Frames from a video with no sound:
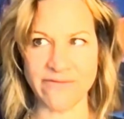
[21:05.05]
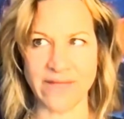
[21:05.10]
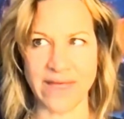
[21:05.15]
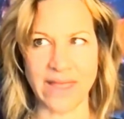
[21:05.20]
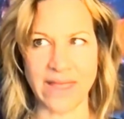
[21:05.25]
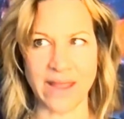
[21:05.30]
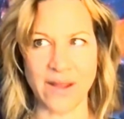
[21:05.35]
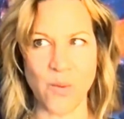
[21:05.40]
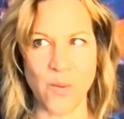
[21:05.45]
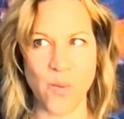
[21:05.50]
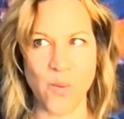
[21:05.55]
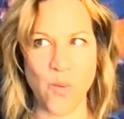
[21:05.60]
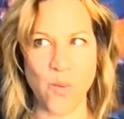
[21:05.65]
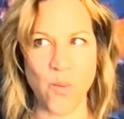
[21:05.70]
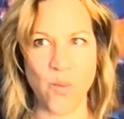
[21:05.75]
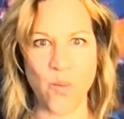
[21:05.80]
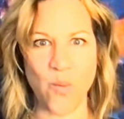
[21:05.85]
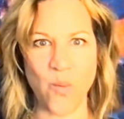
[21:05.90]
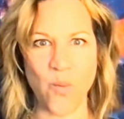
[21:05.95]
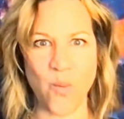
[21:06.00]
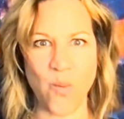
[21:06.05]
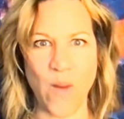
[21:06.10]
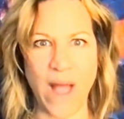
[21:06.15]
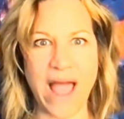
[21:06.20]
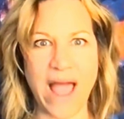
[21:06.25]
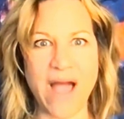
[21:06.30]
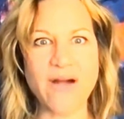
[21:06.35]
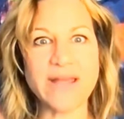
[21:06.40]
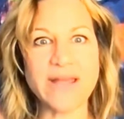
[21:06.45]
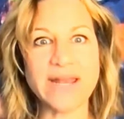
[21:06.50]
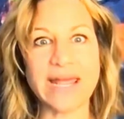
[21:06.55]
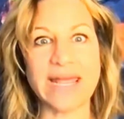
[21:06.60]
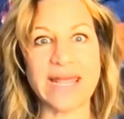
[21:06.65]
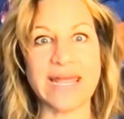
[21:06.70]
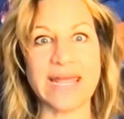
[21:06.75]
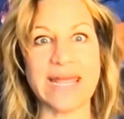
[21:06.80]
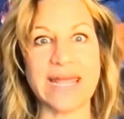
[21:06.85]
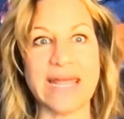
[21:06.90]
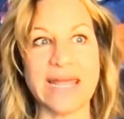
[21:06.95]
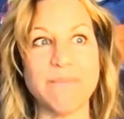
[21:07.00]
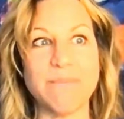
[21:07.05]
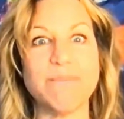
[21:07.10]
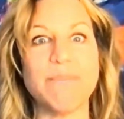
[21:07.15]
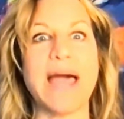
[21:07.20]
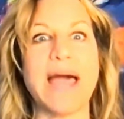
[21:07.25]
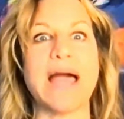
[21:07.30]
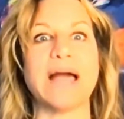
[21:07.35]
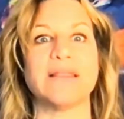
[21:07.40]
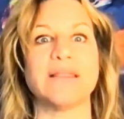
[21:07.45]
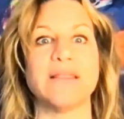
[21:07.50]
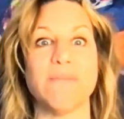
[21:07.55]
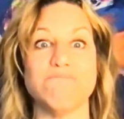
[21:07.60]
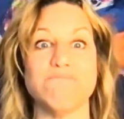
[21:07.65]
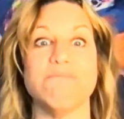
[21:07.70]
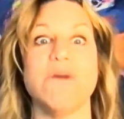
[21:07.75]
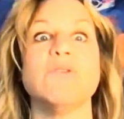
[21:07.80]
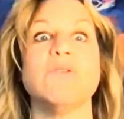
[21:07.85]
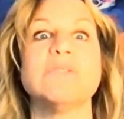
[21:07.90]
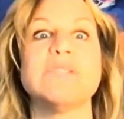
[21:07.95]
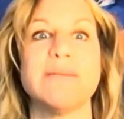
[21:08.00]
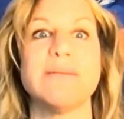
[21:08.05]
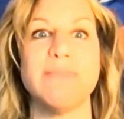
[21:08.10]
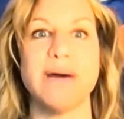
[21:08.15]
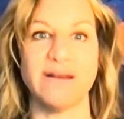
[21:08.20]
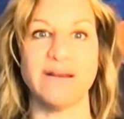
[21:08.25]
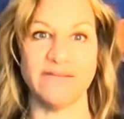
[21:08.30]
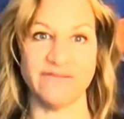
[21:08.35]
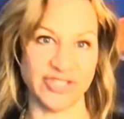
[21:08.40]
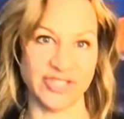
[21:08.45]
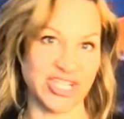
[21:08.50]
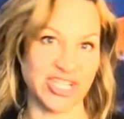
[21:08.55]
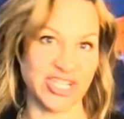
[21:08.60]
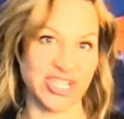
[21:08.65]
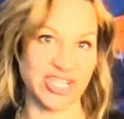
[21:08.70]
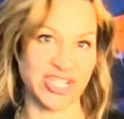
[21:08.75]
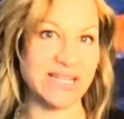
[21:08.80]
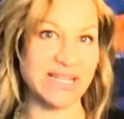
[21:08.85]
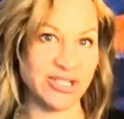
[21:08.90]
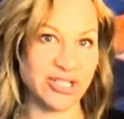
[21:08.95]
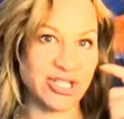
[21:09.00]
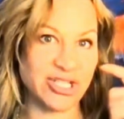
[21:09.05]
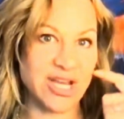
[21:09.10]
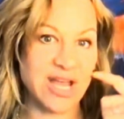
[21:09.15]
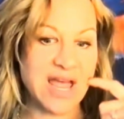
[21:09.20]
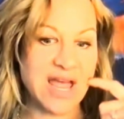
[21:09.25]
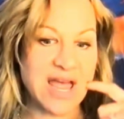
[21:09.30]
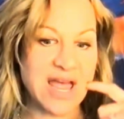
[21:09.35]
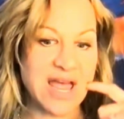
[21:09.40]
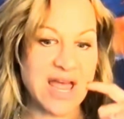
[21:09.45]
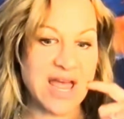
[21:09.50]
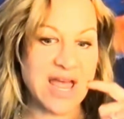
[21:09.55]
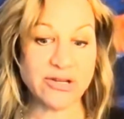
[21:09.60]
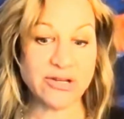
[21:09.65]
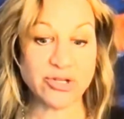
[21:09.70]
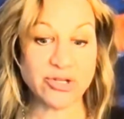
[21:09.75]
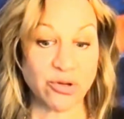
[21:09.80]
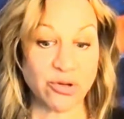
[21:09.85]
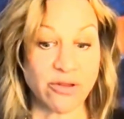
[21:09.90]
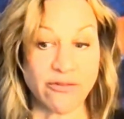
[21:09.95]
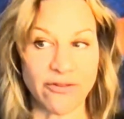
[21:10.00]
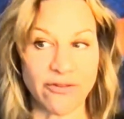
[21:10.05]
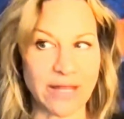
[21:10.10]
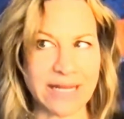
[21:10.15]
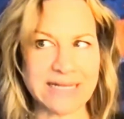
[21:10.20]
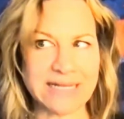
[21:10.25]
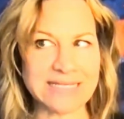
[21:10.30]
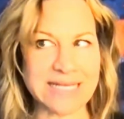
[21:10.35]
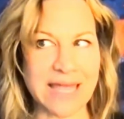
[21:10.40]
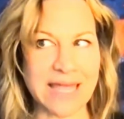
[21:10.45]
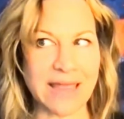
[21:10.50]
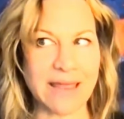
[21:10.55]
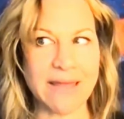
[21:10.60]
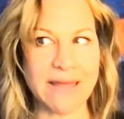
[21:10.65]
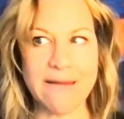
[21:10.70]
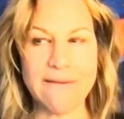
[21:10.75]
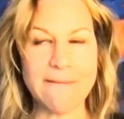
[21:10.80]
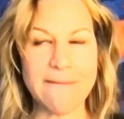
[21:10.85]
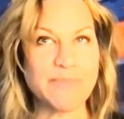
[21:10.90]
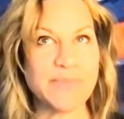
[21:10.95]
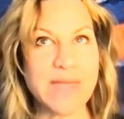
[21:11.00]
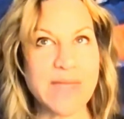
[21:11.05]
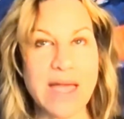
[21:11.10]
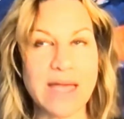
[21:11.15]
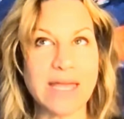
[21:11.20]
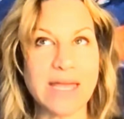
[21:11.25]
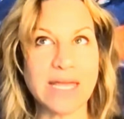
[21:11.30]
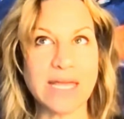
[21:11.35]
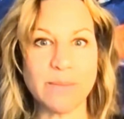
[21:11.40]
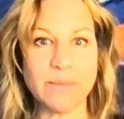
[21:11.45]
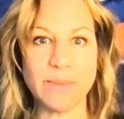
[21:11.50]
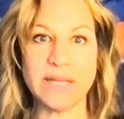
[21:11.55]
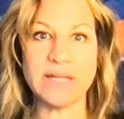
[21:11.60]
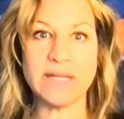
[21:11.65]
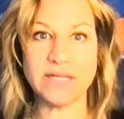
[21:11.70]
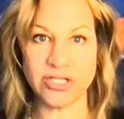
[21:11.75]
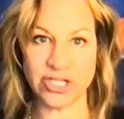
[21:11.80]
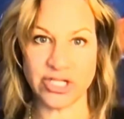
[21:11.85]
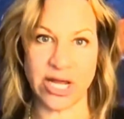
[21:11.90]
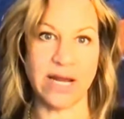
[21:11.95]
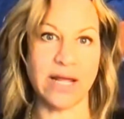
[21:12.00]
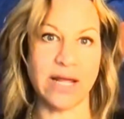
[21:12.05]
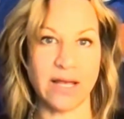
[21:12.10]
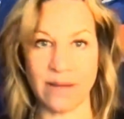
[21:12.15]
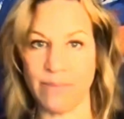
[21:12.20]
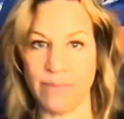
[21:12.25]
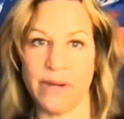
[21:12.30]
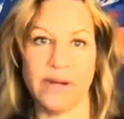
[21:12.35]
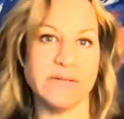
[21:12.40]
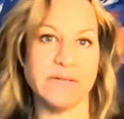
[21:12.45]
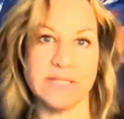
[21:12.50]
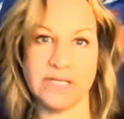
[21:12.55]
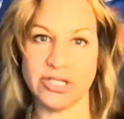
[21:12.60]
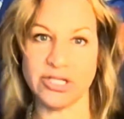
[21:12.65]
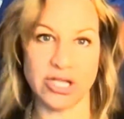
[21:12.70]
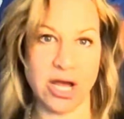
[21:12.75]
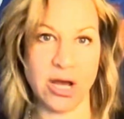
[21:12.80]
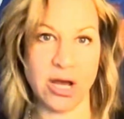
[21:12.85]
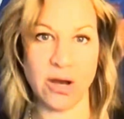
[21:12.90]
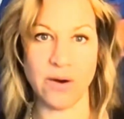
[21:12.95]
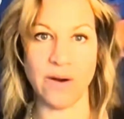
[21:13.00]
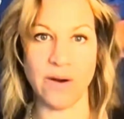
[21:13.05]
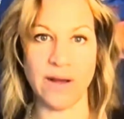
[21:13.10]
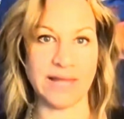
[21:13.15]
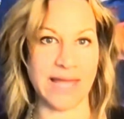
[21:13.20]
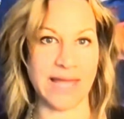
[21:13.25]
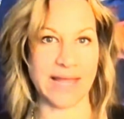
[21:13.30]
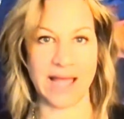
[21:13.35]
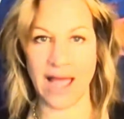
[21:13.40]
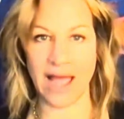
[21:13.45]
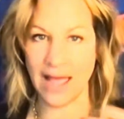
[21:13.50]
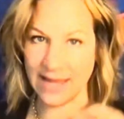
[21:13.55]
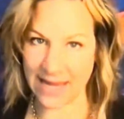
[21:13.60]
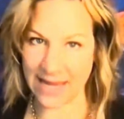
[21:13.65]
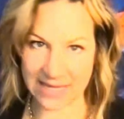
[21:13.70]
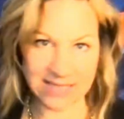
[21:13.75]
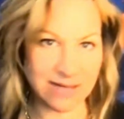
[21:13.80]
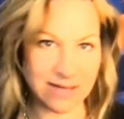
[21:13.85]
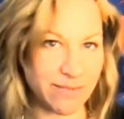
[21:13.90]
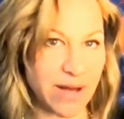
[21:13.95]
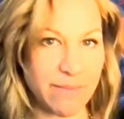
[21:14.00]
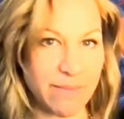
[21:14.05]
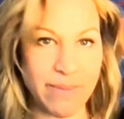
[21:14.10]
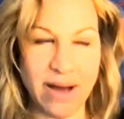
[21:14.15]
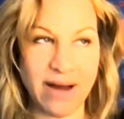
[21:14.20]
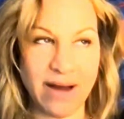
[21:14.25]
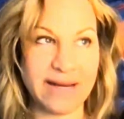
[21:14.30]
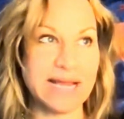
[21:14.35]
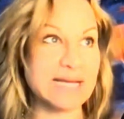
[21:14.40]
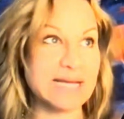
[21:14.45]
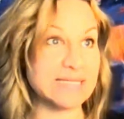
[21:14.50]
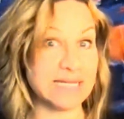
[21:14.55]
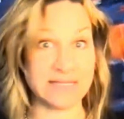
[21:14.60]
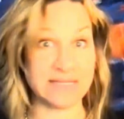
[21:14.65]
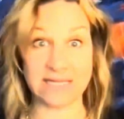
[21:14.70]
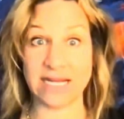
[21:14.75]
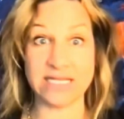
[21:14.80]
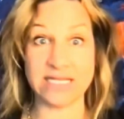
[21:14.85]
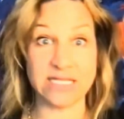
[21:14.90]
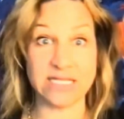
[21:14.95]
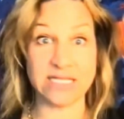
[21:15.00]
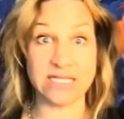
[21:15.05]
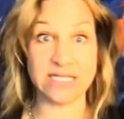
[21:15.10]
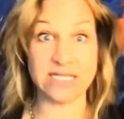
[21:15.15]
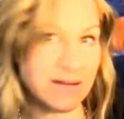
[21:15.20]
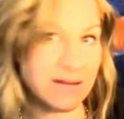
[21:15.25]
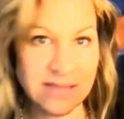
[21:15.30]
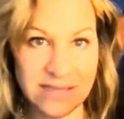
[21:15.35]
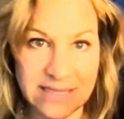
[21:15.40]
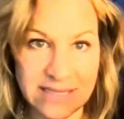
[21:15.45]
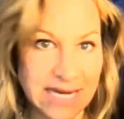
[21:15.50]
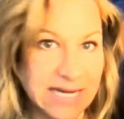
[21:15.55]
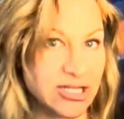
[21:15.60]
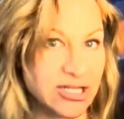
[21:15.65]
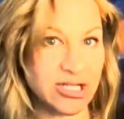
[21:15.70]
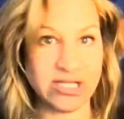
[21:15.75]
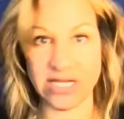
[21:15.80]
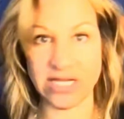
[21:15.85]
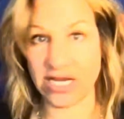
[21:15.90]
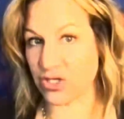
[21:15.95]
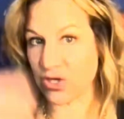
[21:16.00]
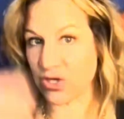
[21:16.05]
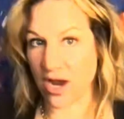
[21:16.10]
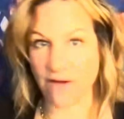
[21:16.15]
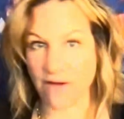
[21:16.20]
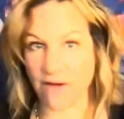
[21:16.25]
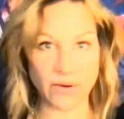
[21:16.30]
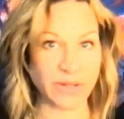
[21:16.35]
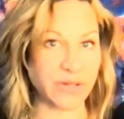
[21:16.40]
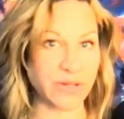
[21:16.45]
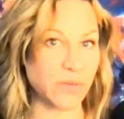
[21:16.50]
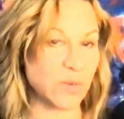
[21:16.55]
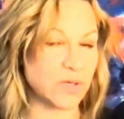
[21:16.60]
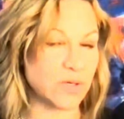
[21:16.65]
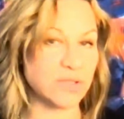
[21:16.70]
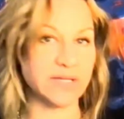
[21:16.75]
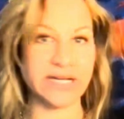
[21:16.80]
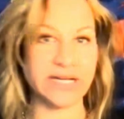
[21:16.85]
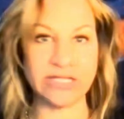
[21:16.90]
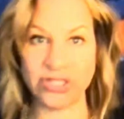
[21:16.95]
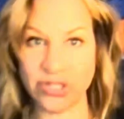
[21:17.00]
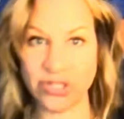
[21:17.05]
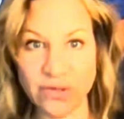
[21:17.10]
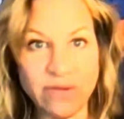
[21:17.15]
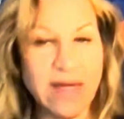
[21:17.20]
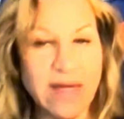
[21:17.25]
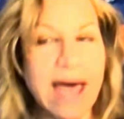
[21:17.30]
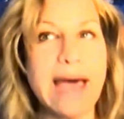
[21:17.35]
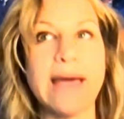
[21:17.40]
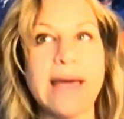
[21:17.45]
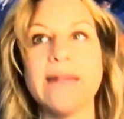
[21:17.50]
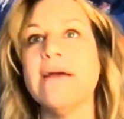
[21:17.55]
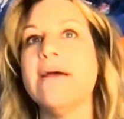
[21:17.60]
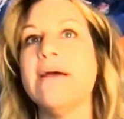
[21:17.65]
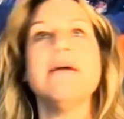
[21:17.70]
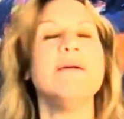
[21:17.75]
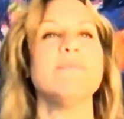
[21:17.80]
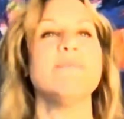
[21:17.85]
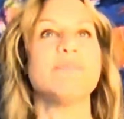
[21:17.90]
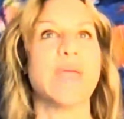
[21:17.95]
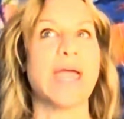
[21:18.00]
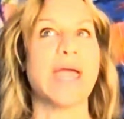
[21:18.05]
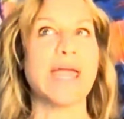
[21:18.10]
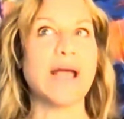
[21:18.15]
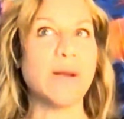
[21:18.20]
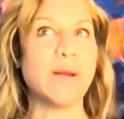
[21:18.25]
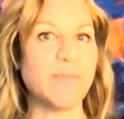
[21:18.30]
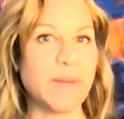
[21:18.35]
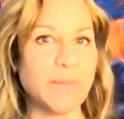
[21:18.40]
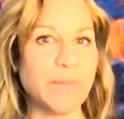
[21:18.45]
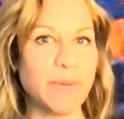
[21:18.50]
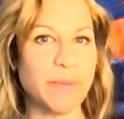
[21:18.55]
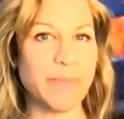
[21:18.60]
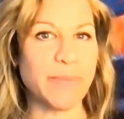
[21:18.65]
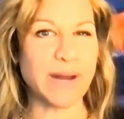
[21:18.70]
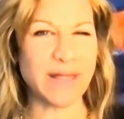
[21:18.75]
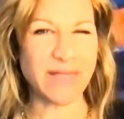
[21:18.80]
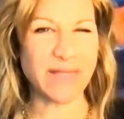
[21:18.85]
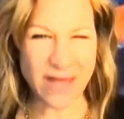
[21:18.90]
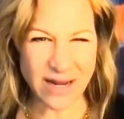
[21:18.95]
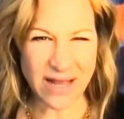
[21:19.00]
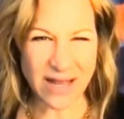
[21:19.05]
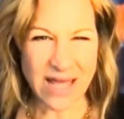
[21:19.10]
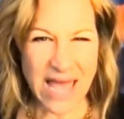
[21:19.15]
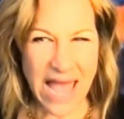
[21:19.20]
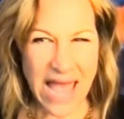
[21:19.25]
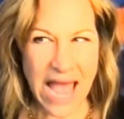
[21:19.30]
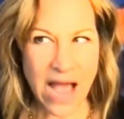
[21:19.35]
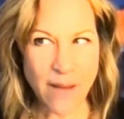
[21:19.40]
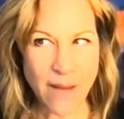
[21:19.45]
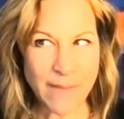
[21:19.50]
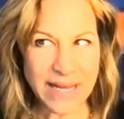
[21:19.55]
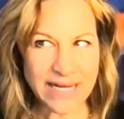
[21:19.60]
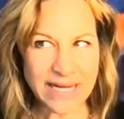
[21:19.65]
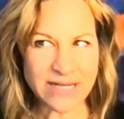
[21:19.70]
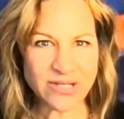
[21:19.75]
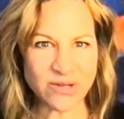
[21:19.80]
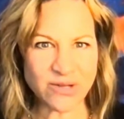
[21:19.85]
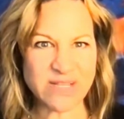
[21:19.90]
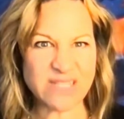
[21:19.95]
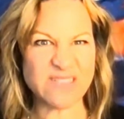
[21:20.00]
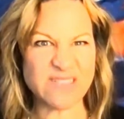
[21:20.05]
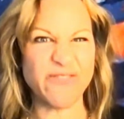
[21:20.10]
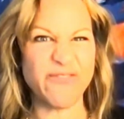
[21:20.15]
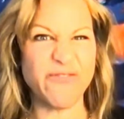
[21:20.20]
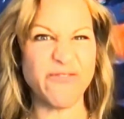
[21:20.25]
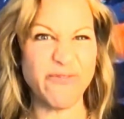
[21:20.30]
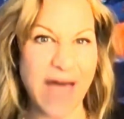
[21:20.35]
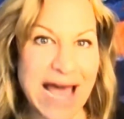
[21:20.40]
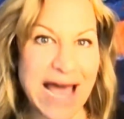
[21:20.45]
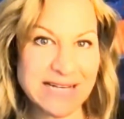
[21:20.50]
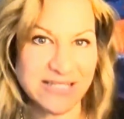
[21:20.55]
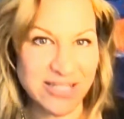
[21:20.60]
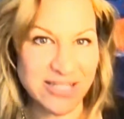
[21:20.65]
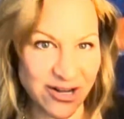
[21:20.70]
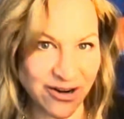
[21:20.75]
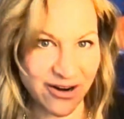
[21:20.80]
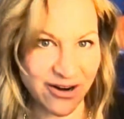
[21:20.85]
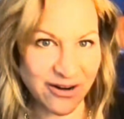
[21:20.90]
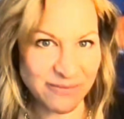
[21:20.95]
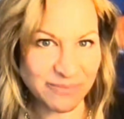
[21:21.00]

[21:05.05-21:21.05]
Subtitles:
Like, how can I impact the most amount of change? And truthfully, it's like, yeah, it could be the Jenna Capozzi show. Like, yes, I'm on podcasts. Yes, I speak on stages. I travel around the world. I do that. I help people. But I thought, how am I going to do this faster?